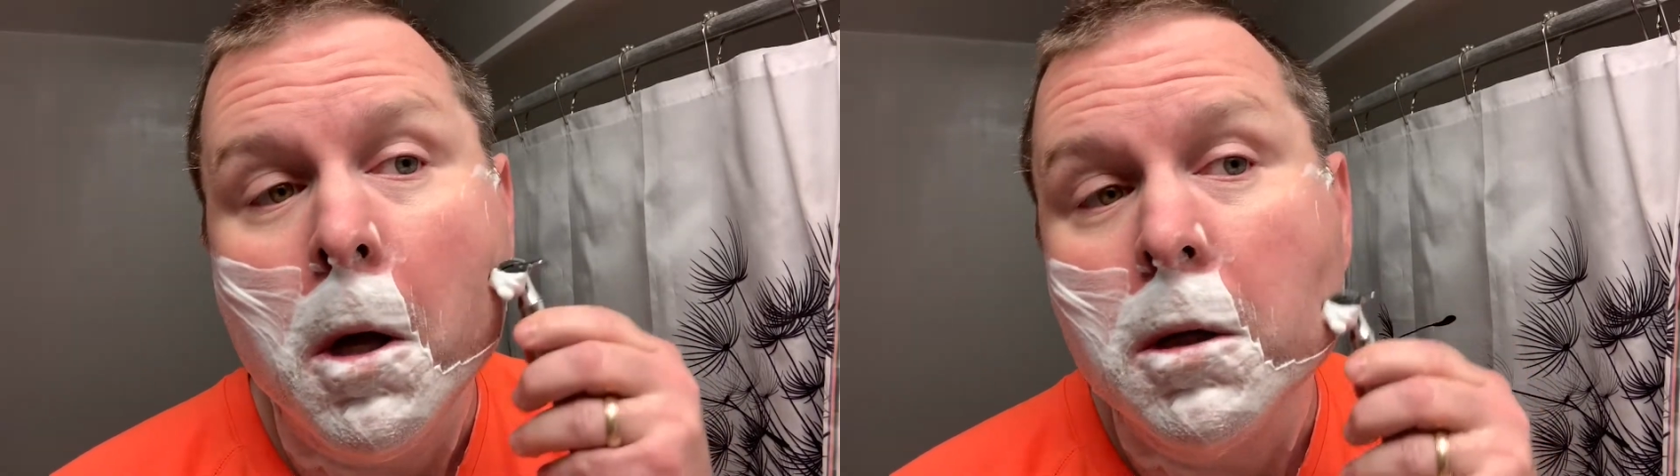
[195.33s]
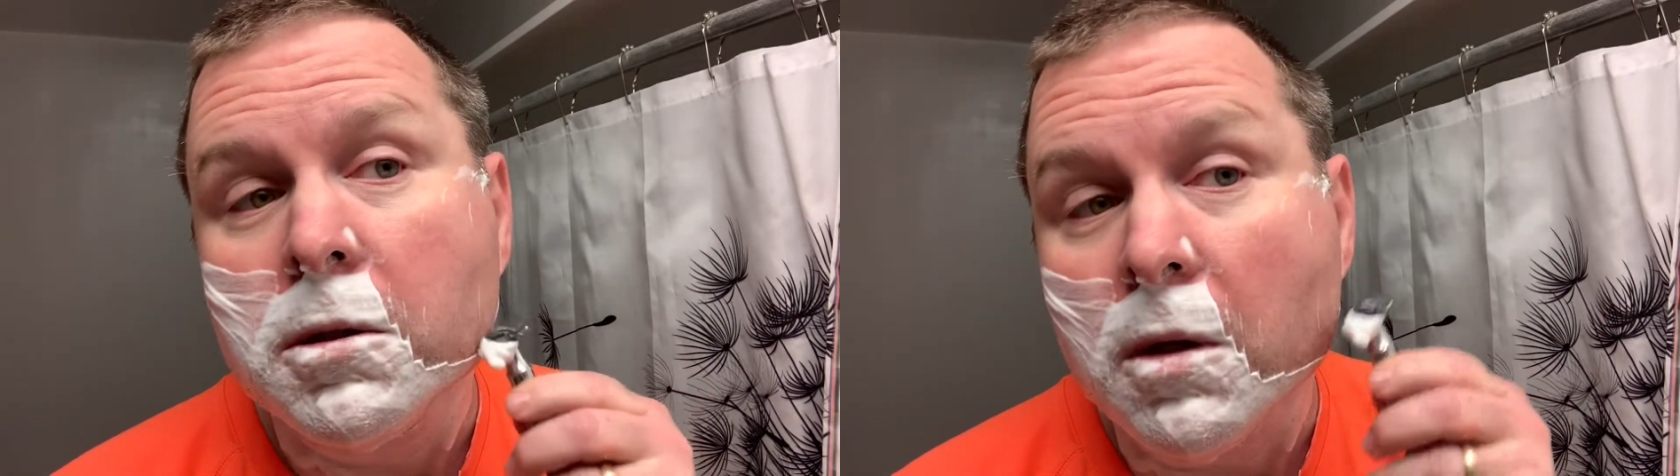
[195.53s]

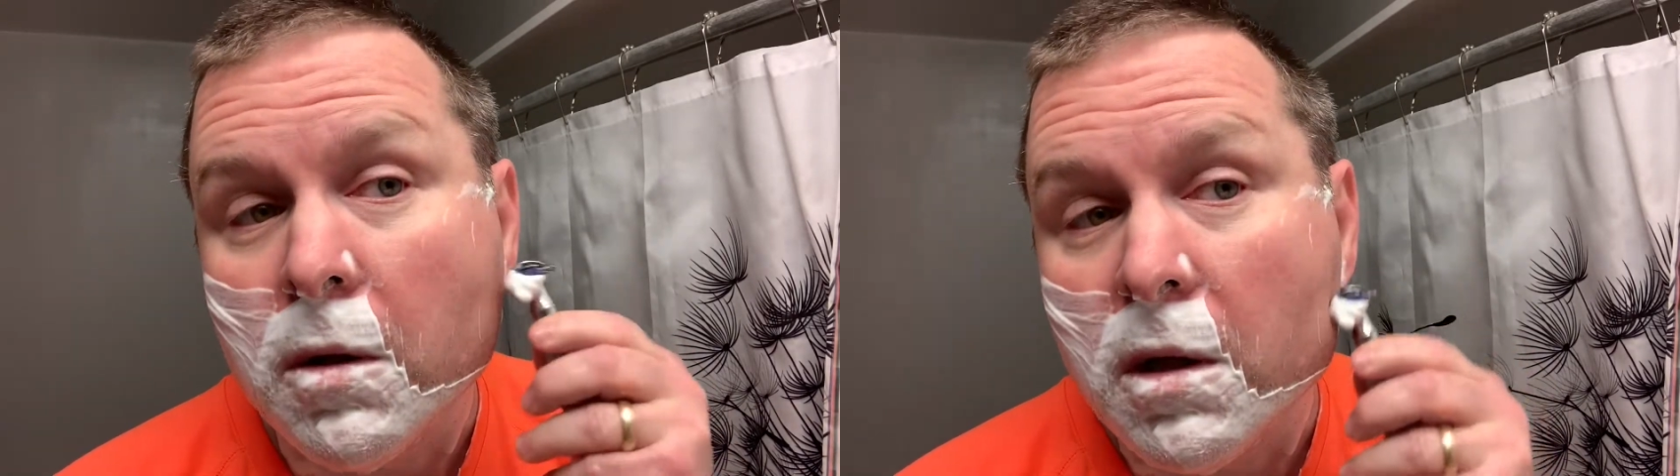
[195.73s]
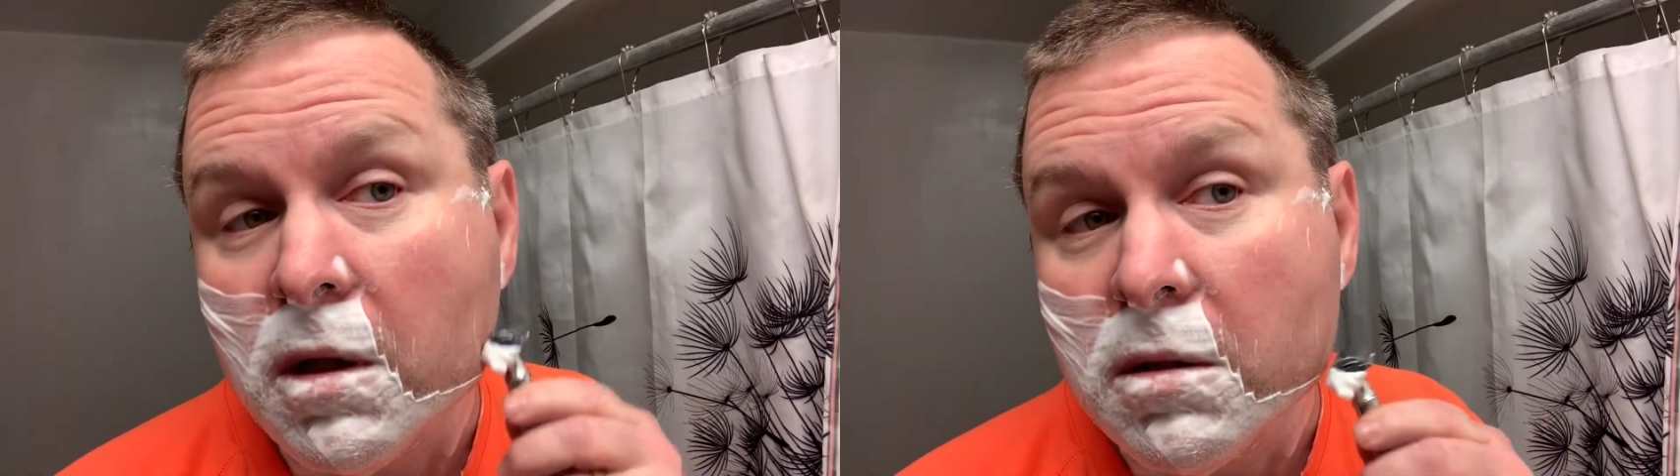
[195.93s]

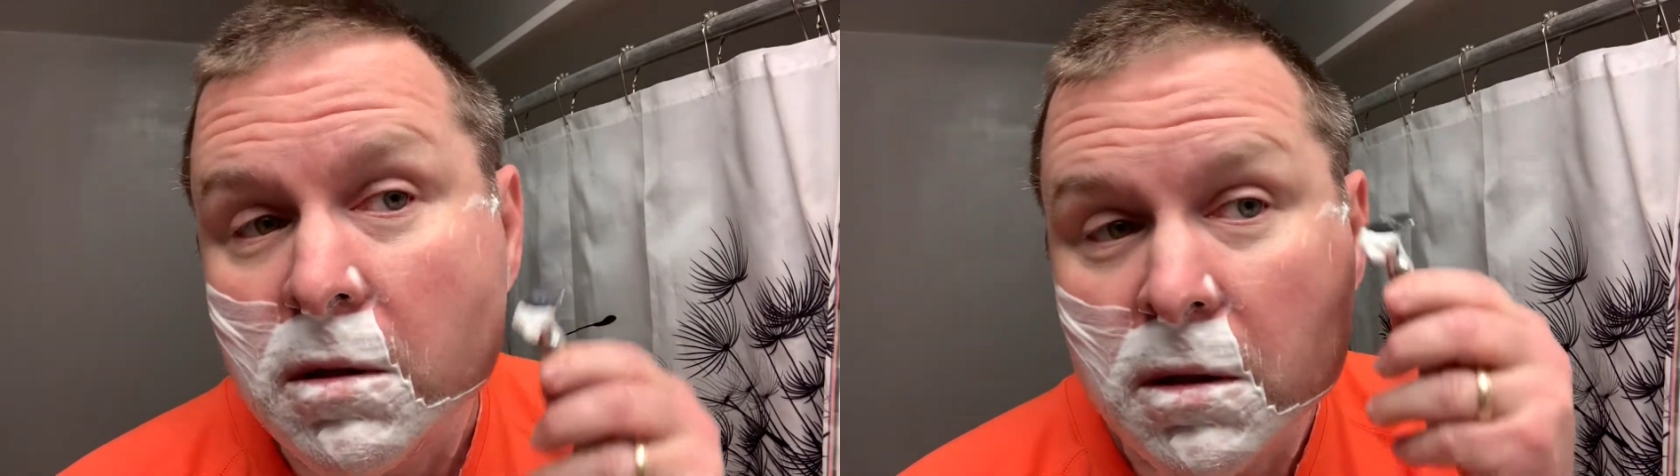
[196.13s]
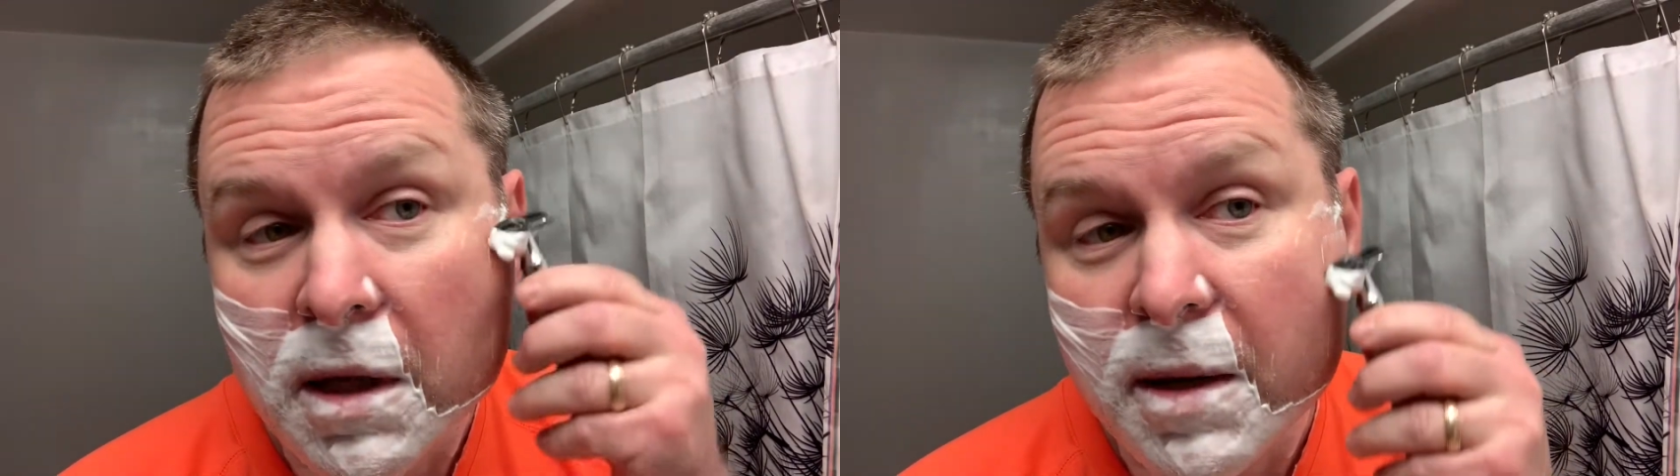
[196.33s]
So,
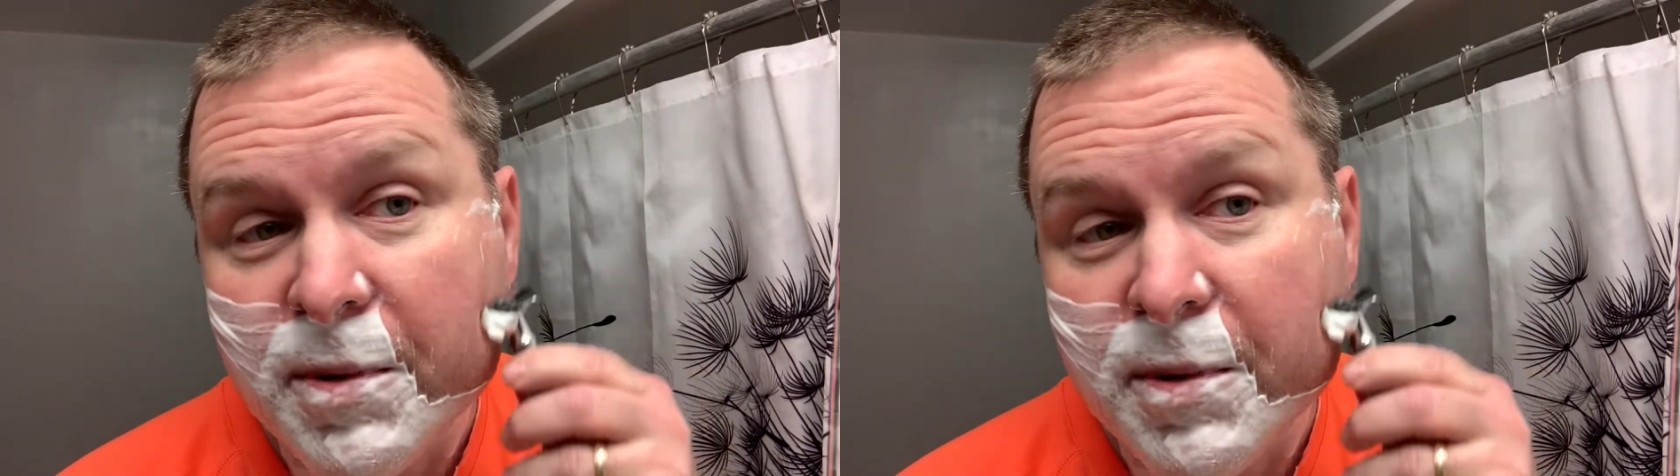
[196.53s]
a lot of